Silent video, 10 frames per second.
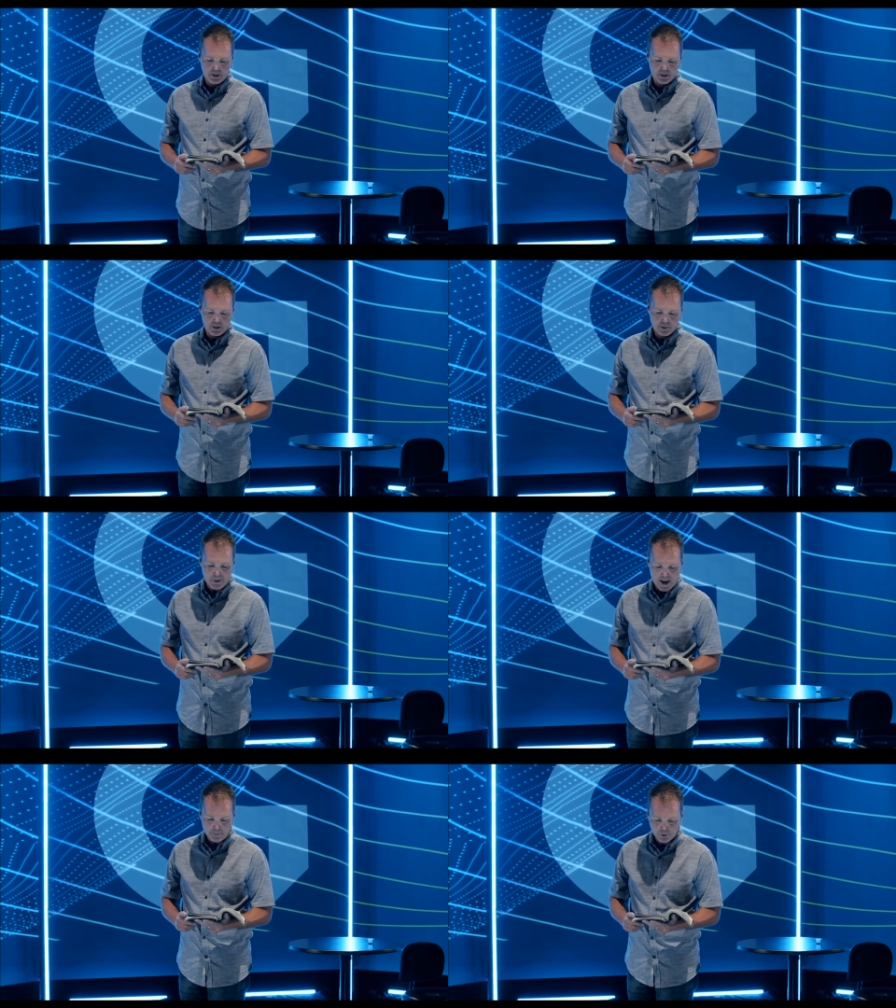The
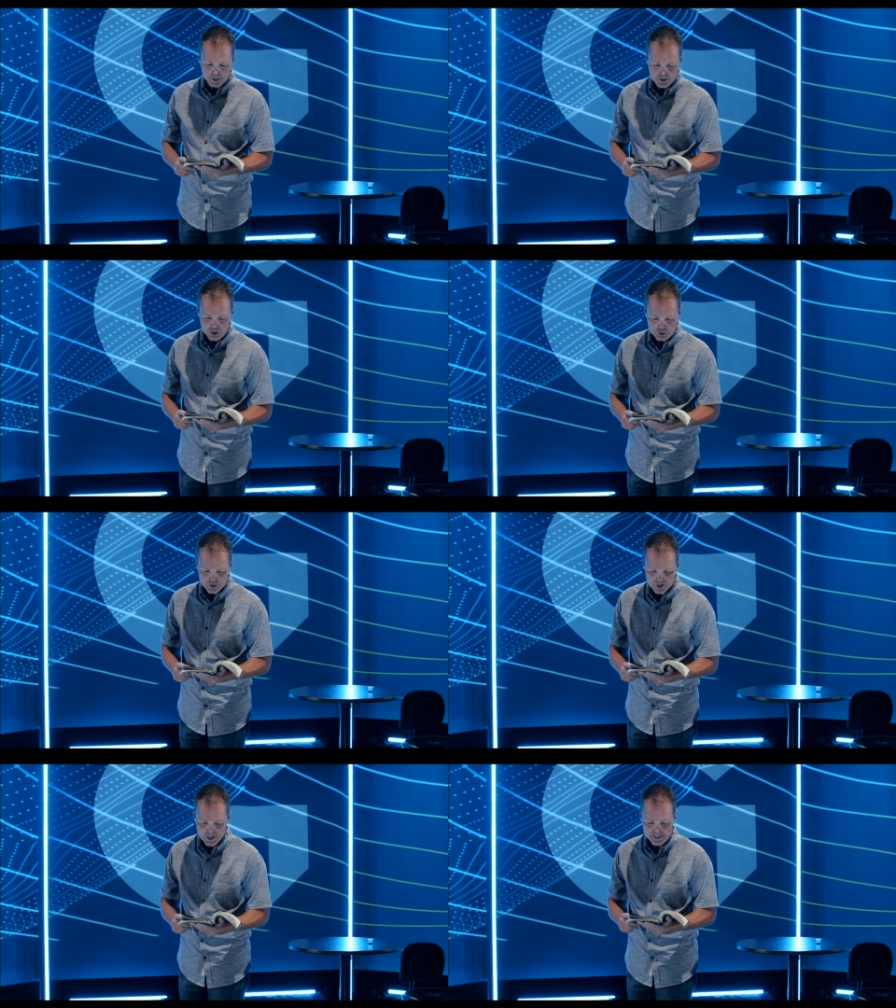Bible continues
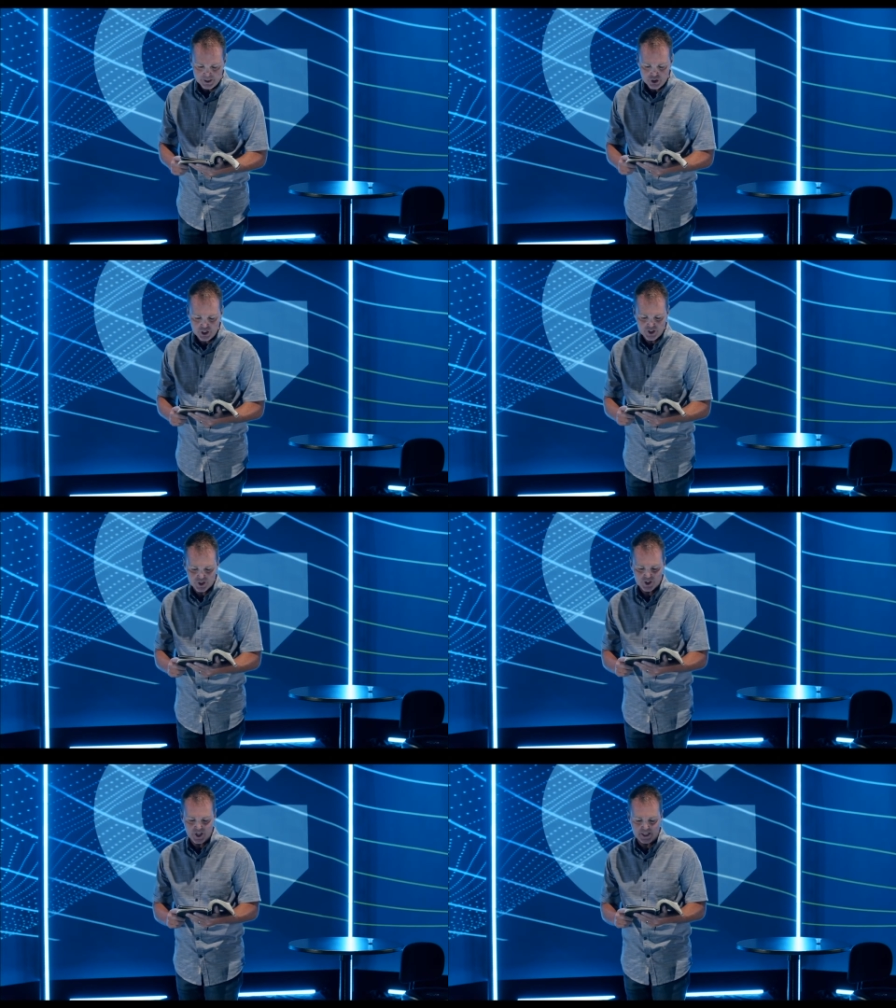to say that Jesus
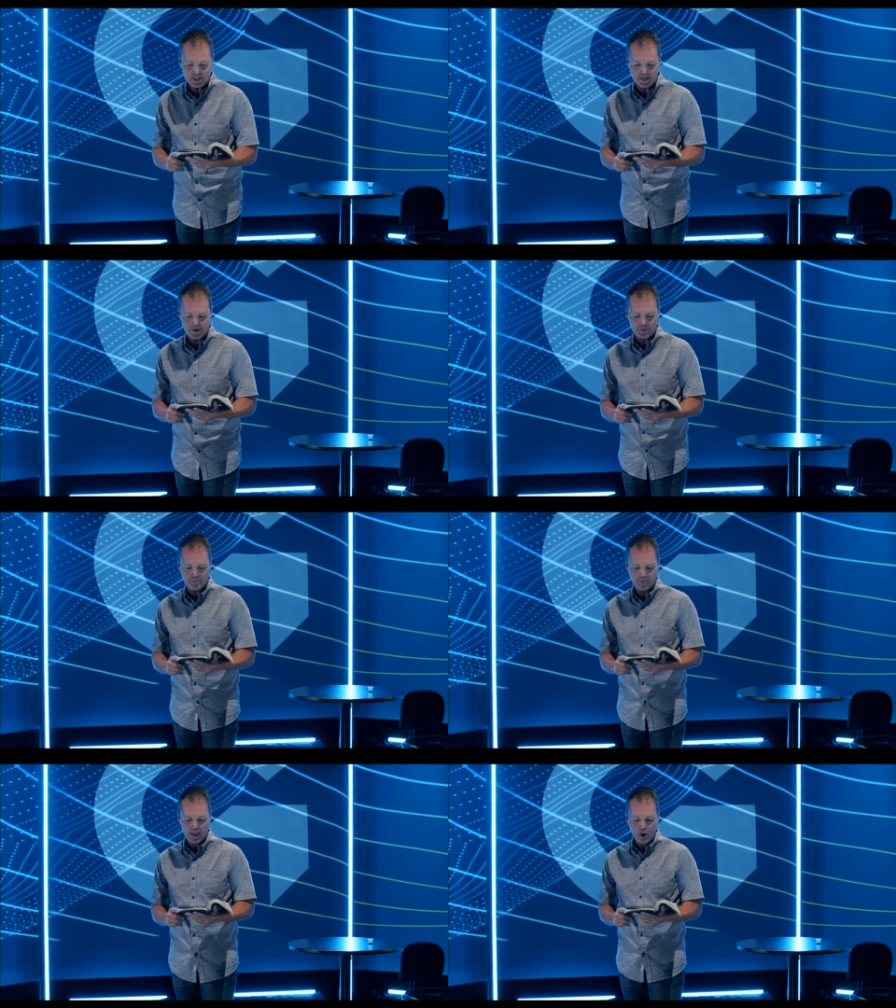said to him,
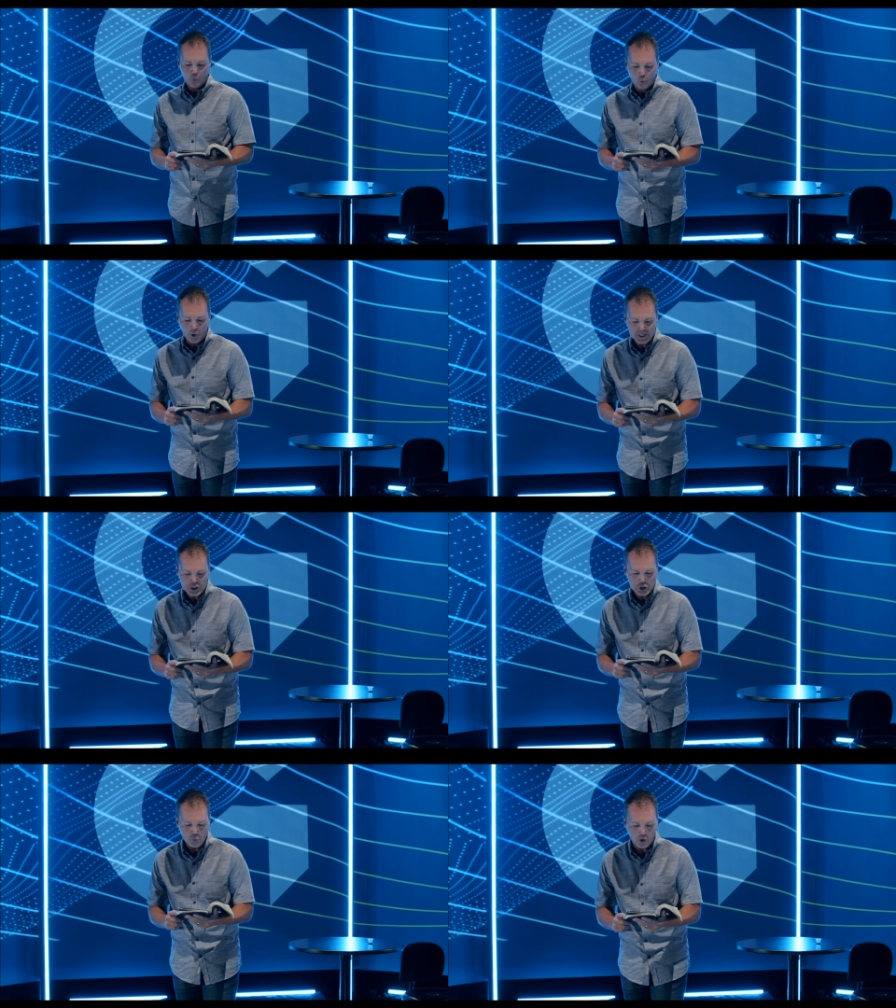"What do
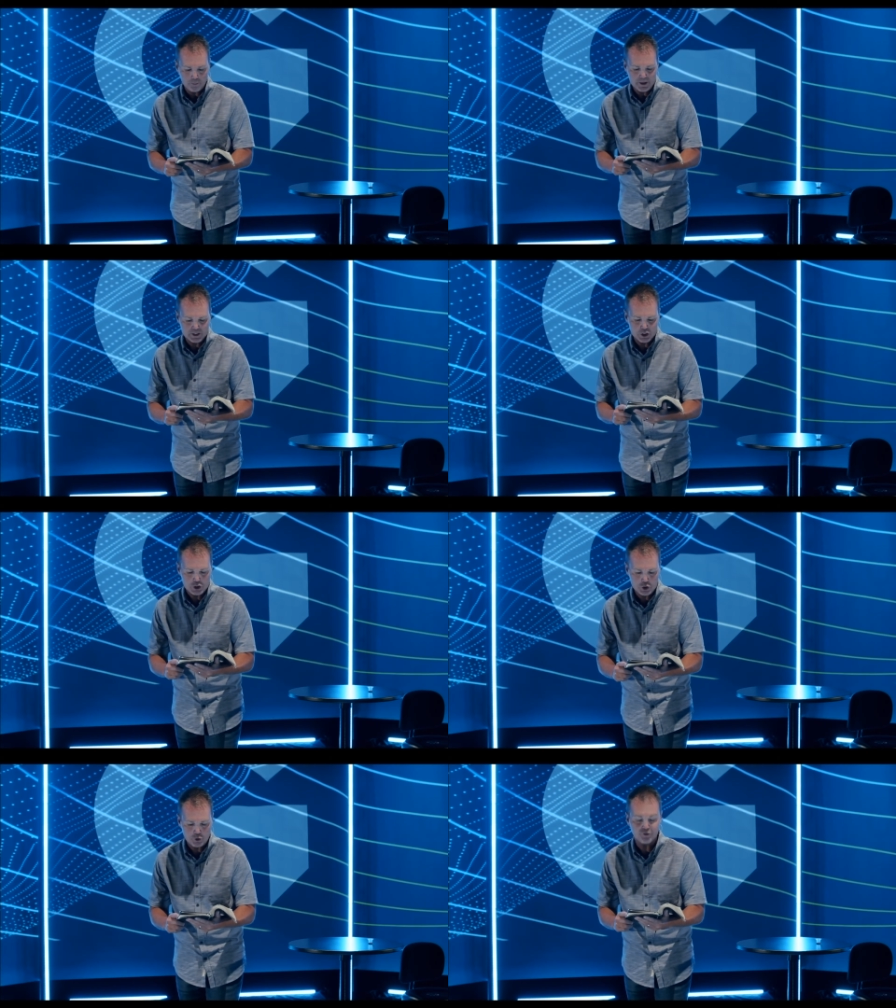you want me to
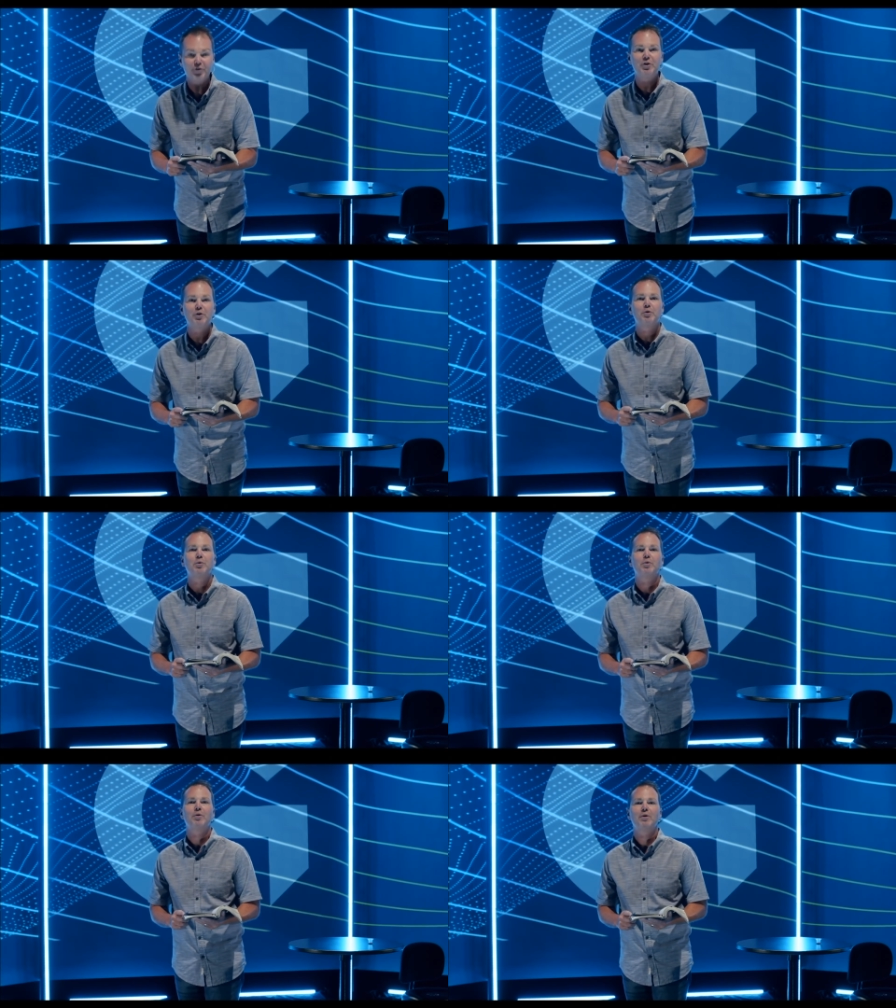do for you?"
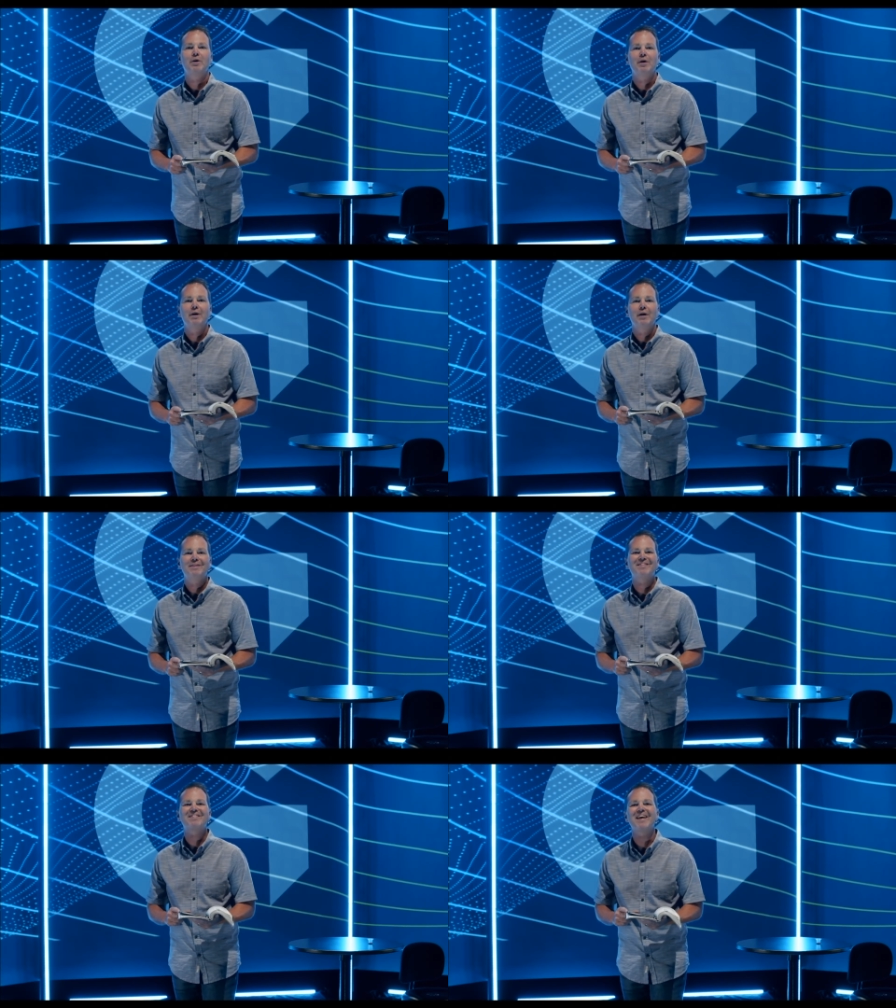It's the
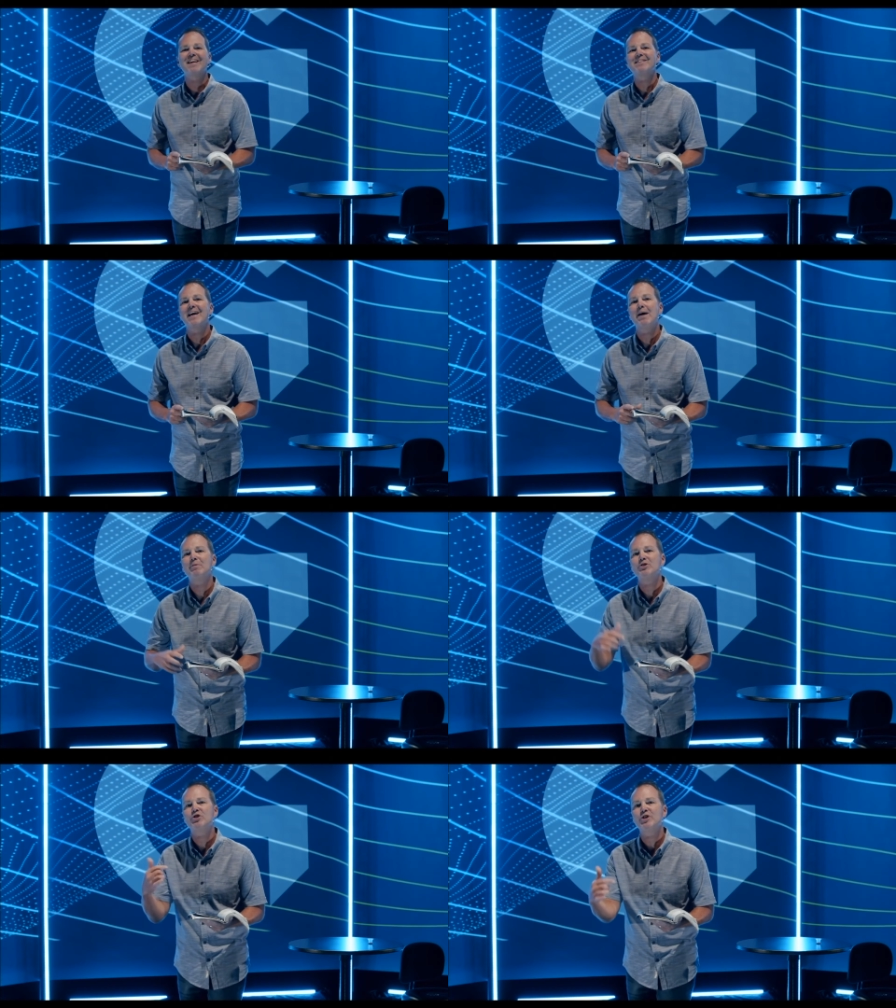second time
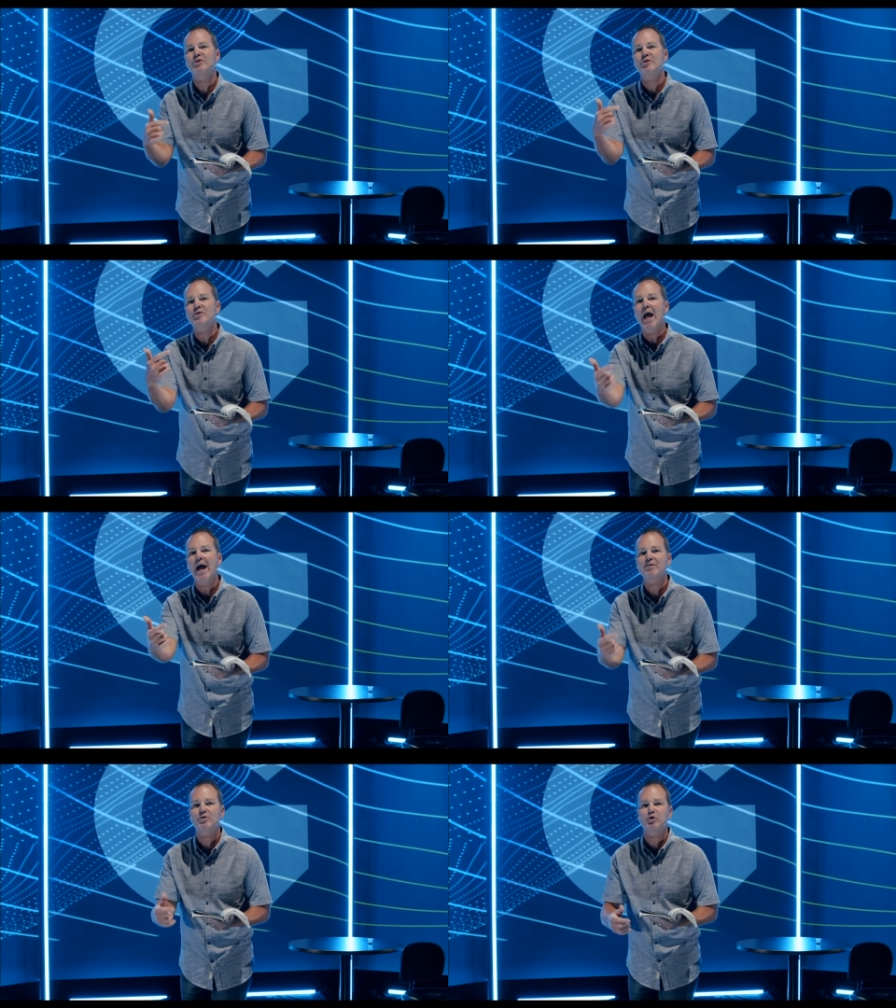that Jesus
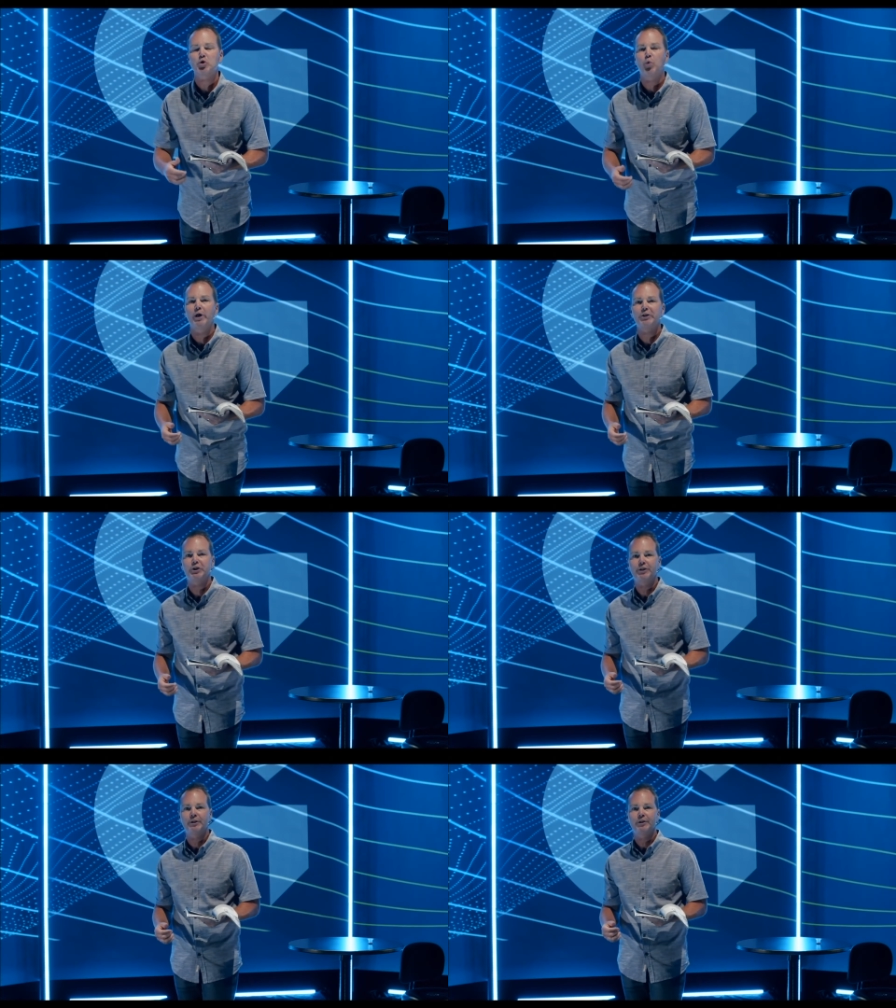asked this question.